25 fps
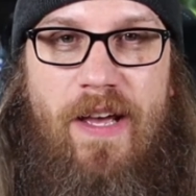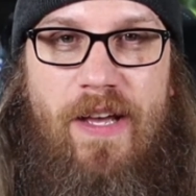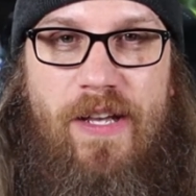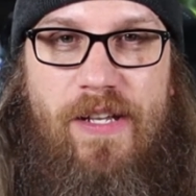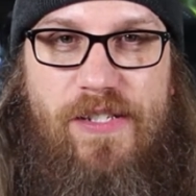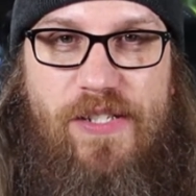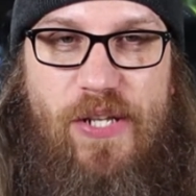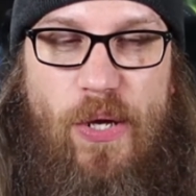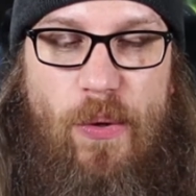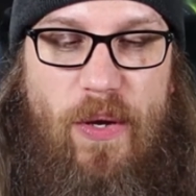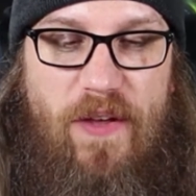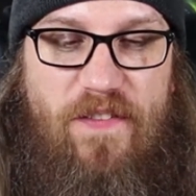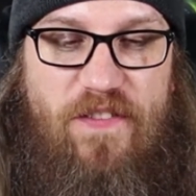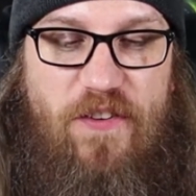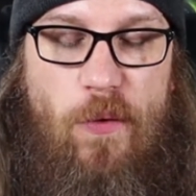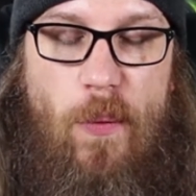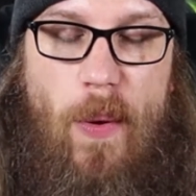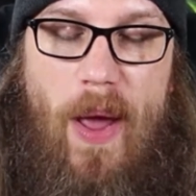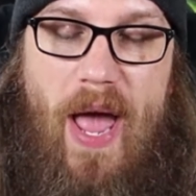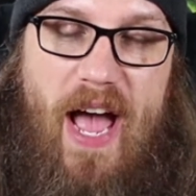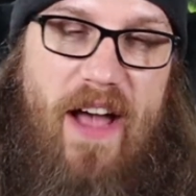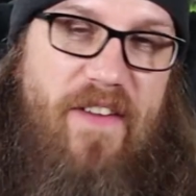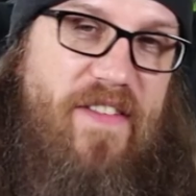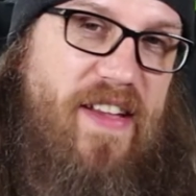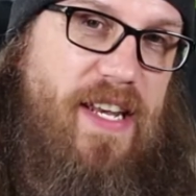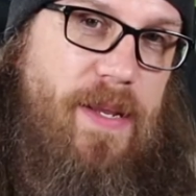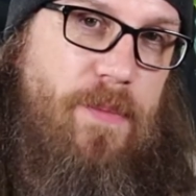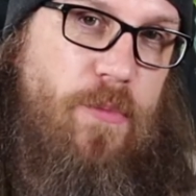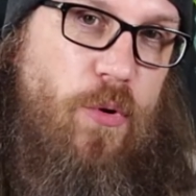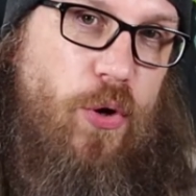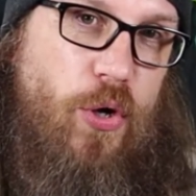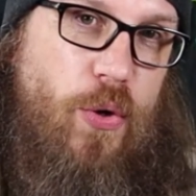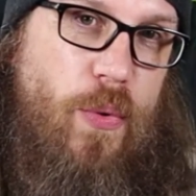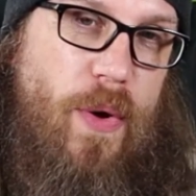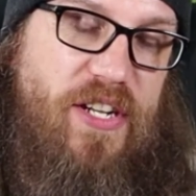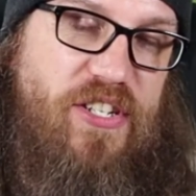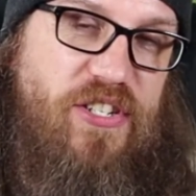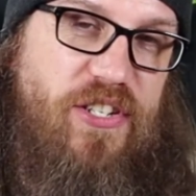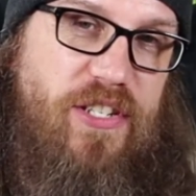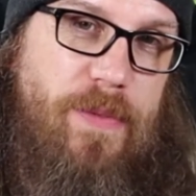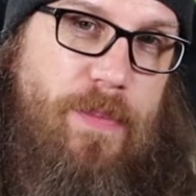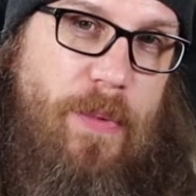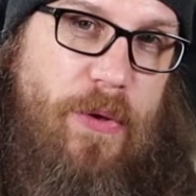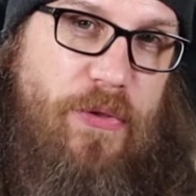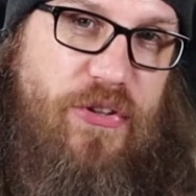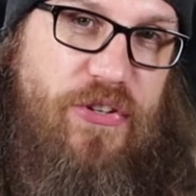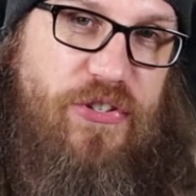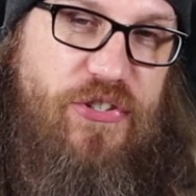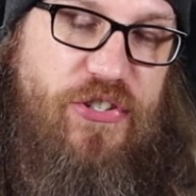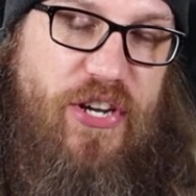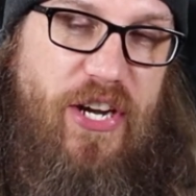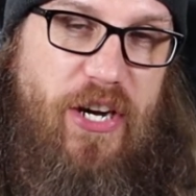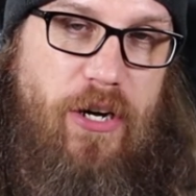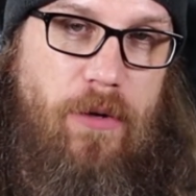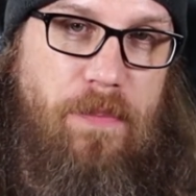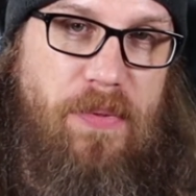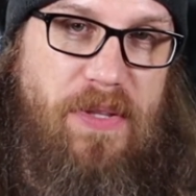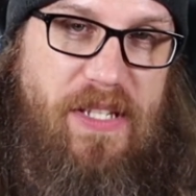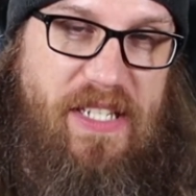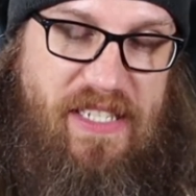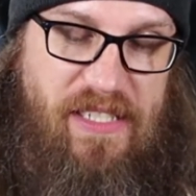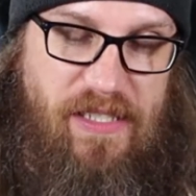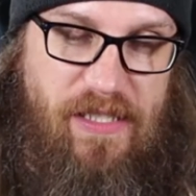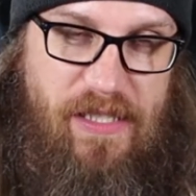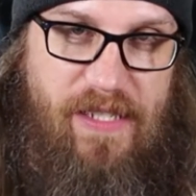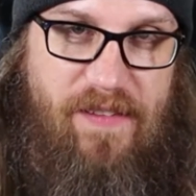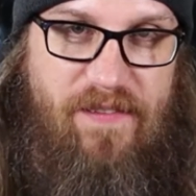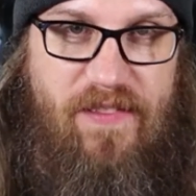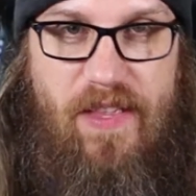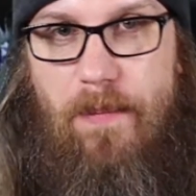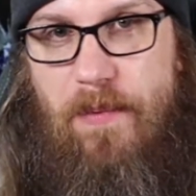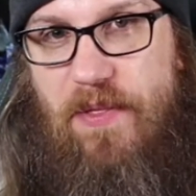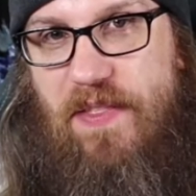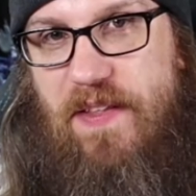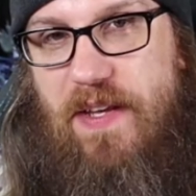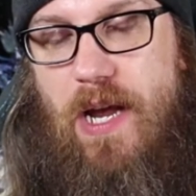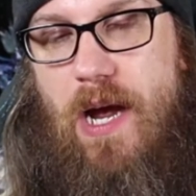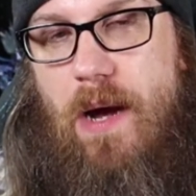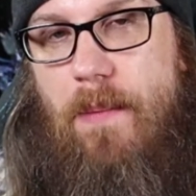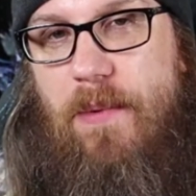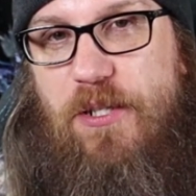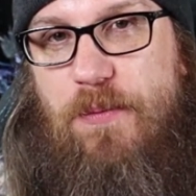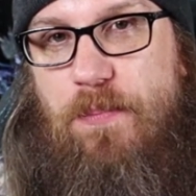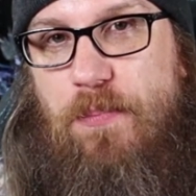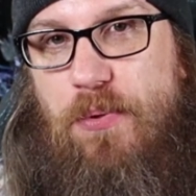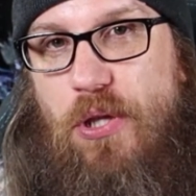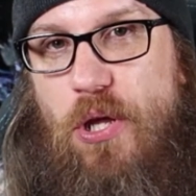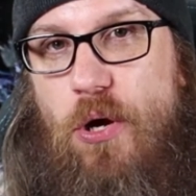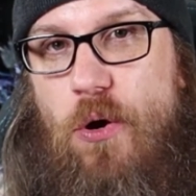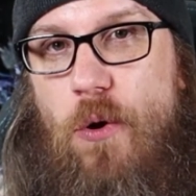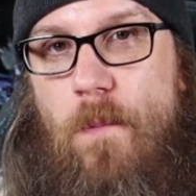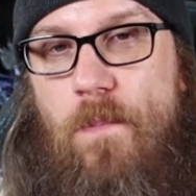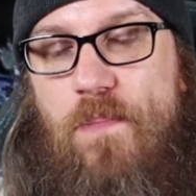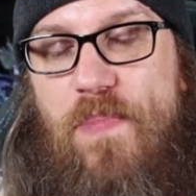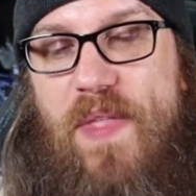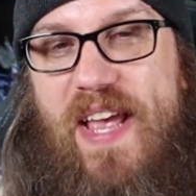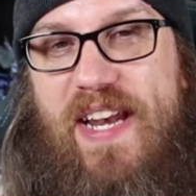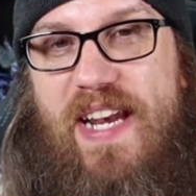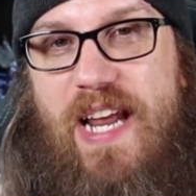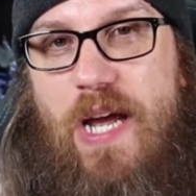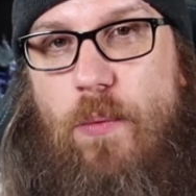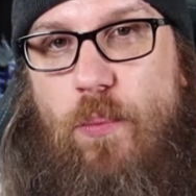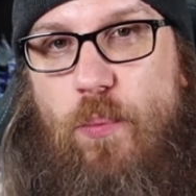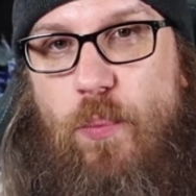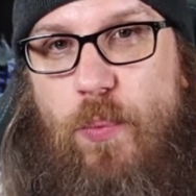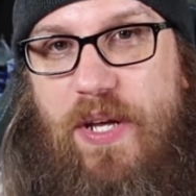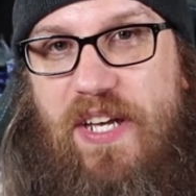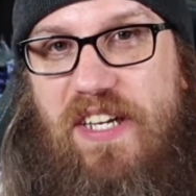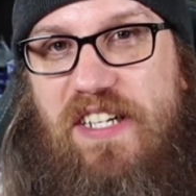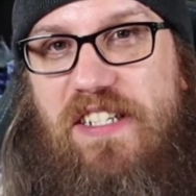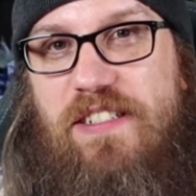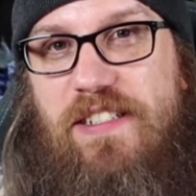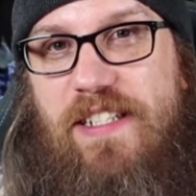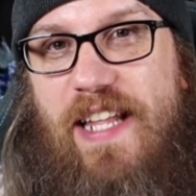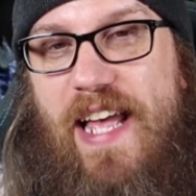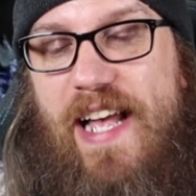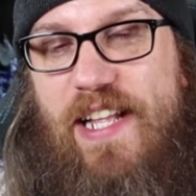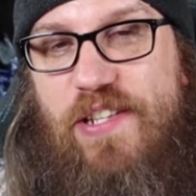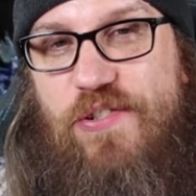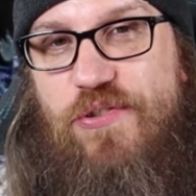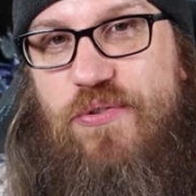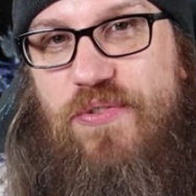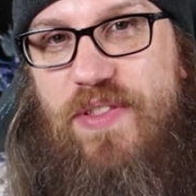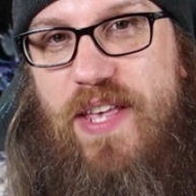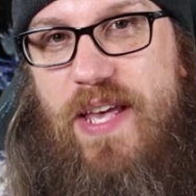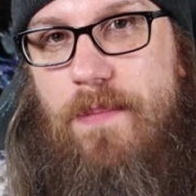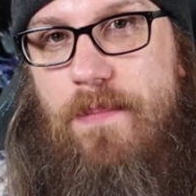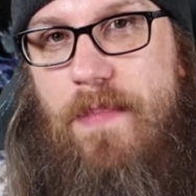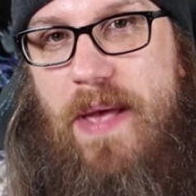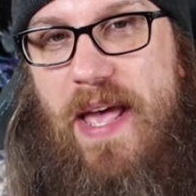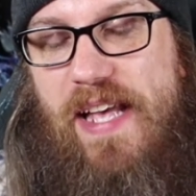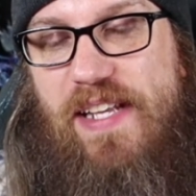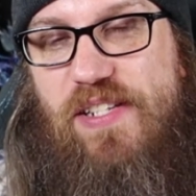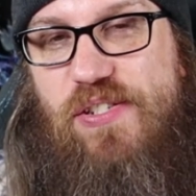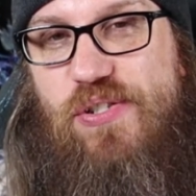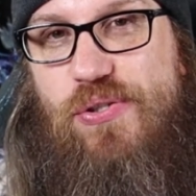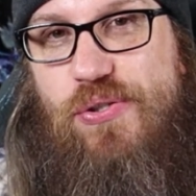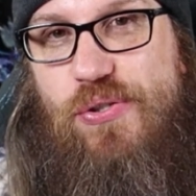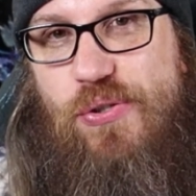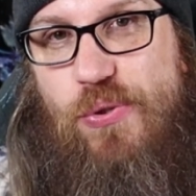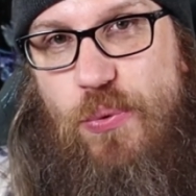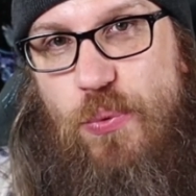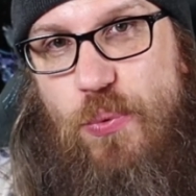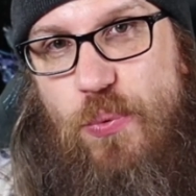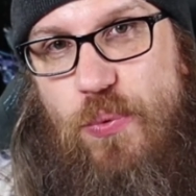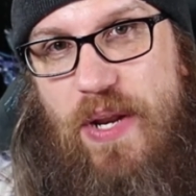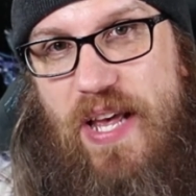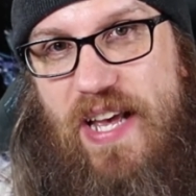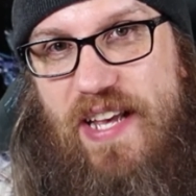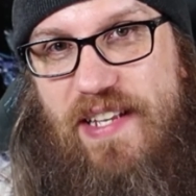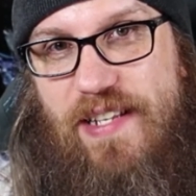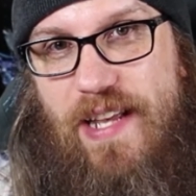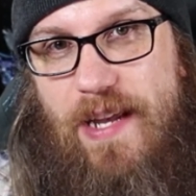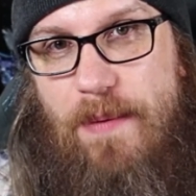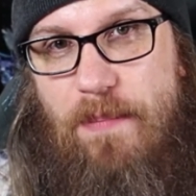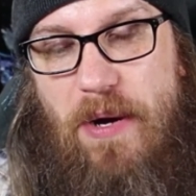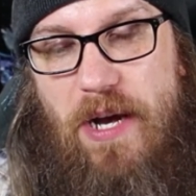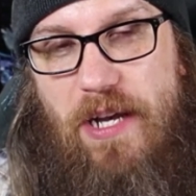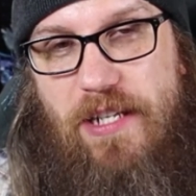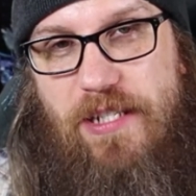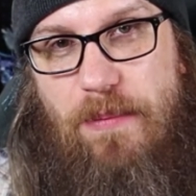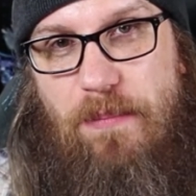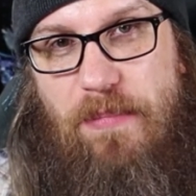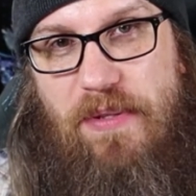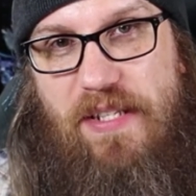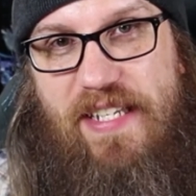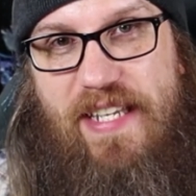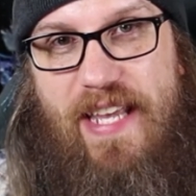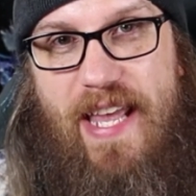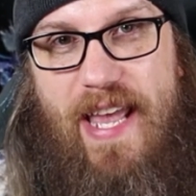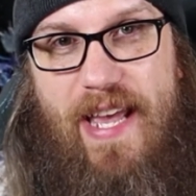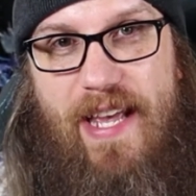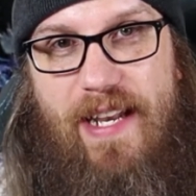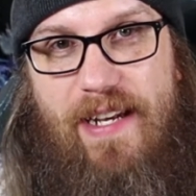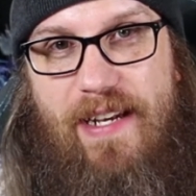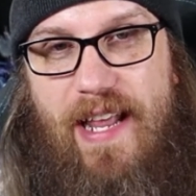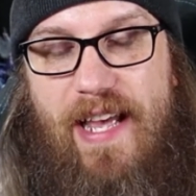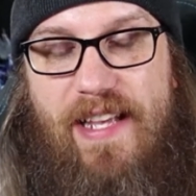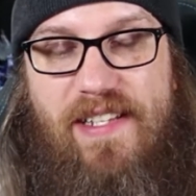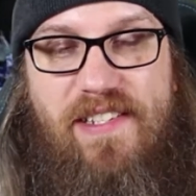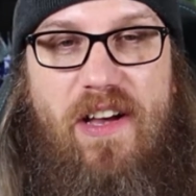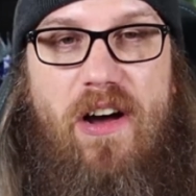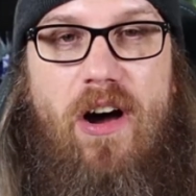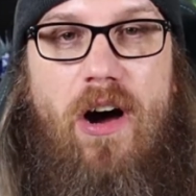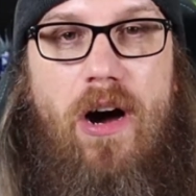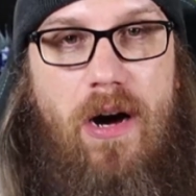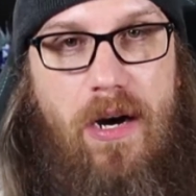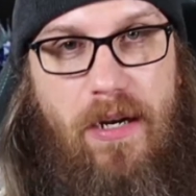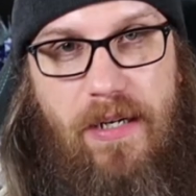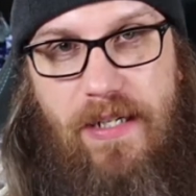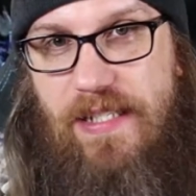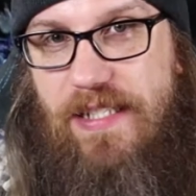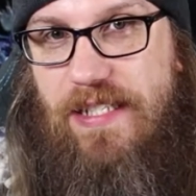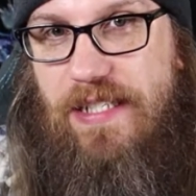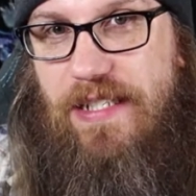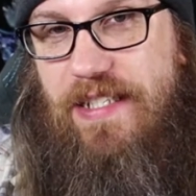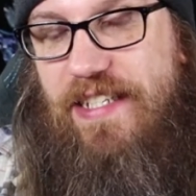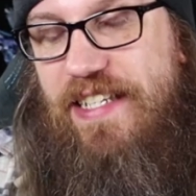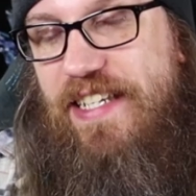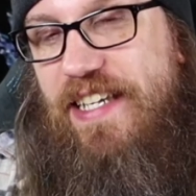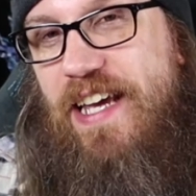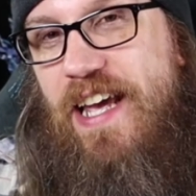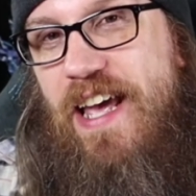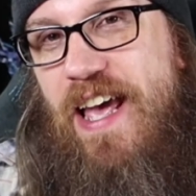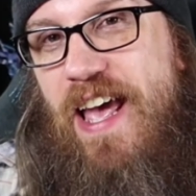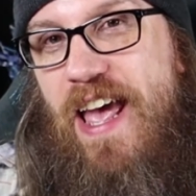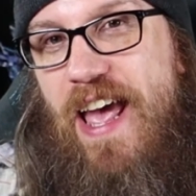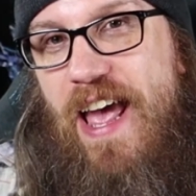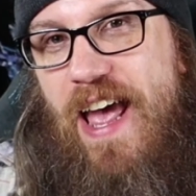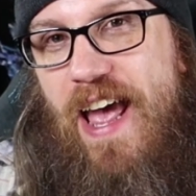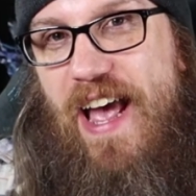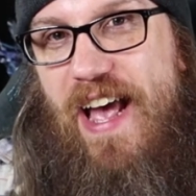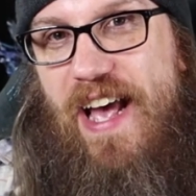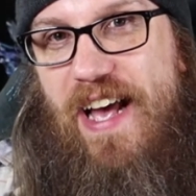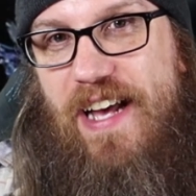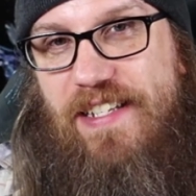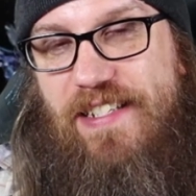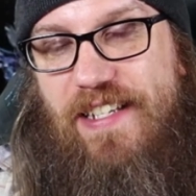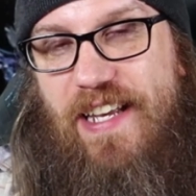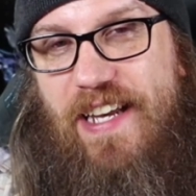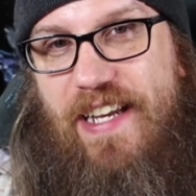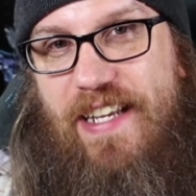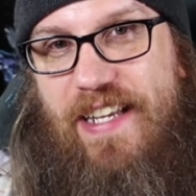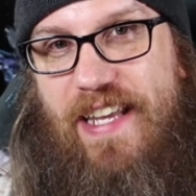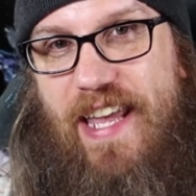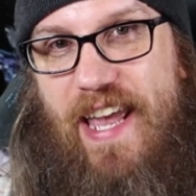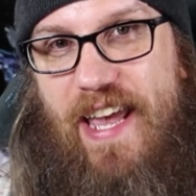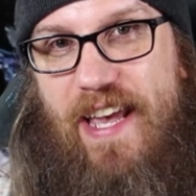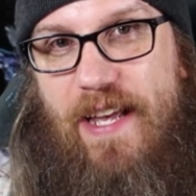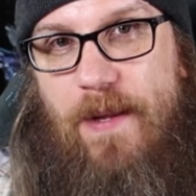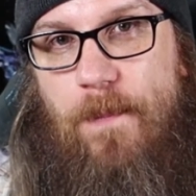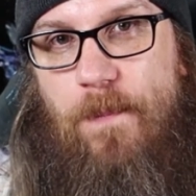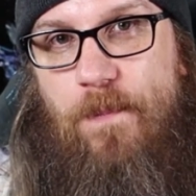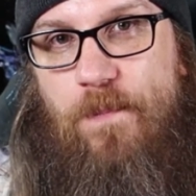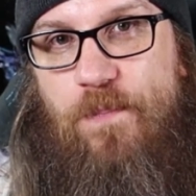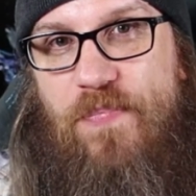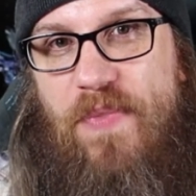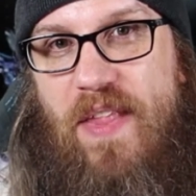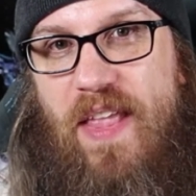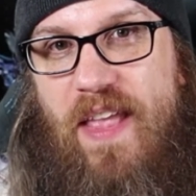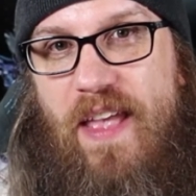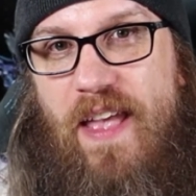So if you have any more questions about this chair, please leave them in the comments below, and I will answer them as soon as I possibly can, as honestly as I can.